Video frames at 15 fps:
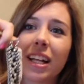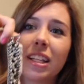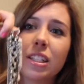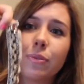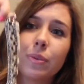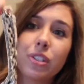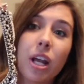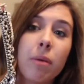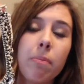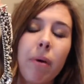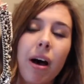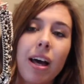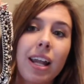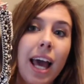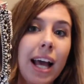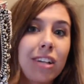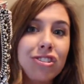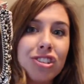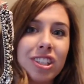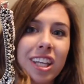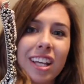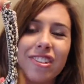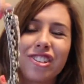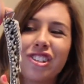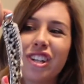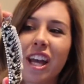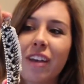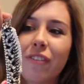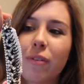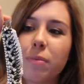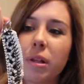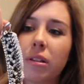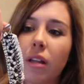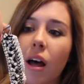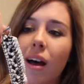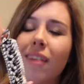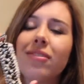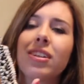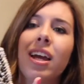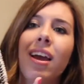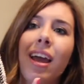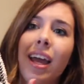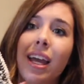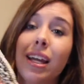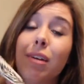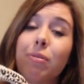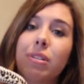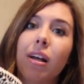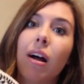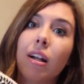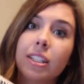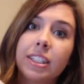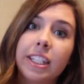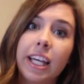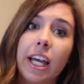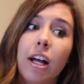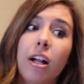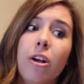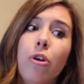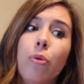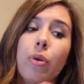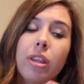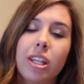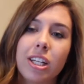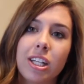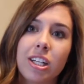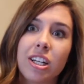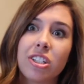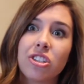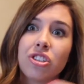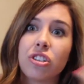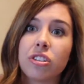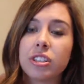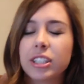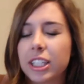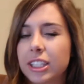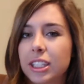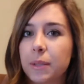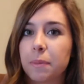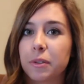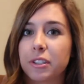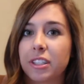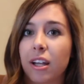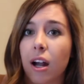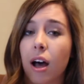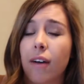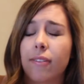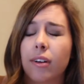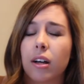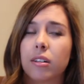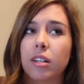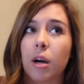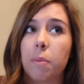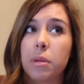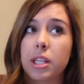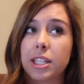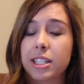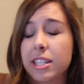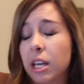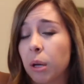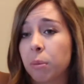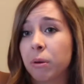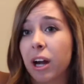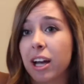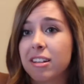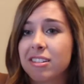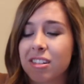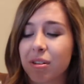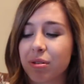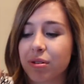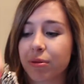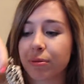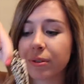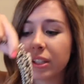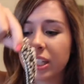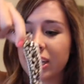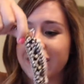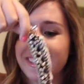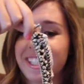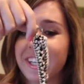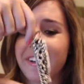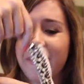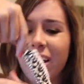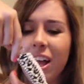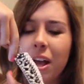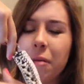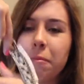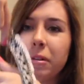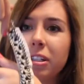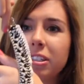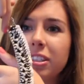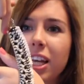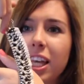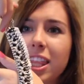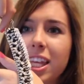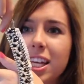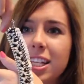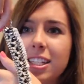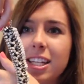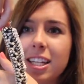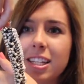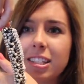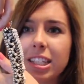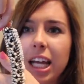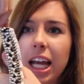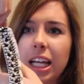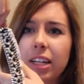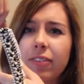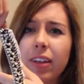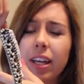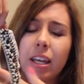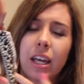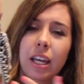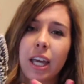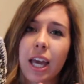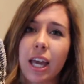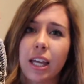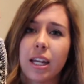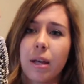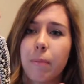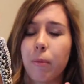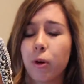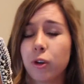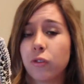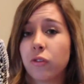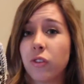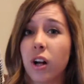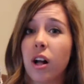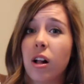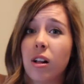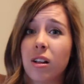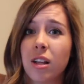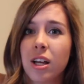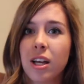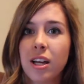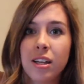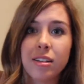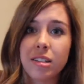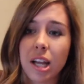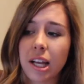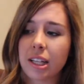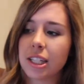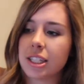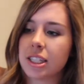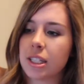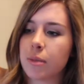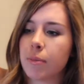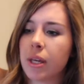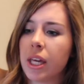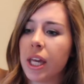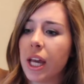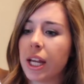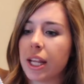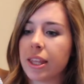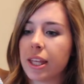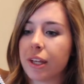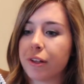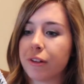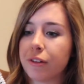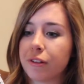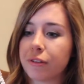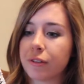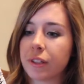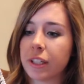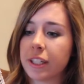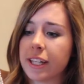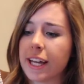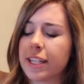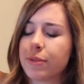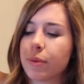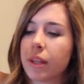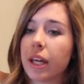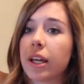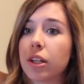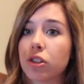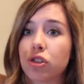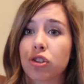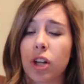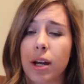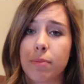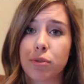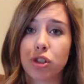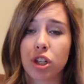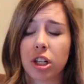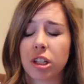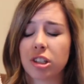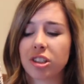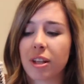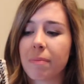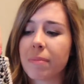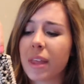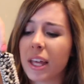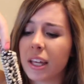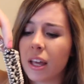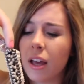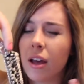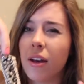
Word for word: necklace, which I bought actually yesterday from the Loft, and it was on sale with an additional 60% off on top of the sale price, so it's a really good deal. But it looks like this, and it's kind of like, again, a more fall necklace to me, and I think it'll look really nice with like a striped shirt or something.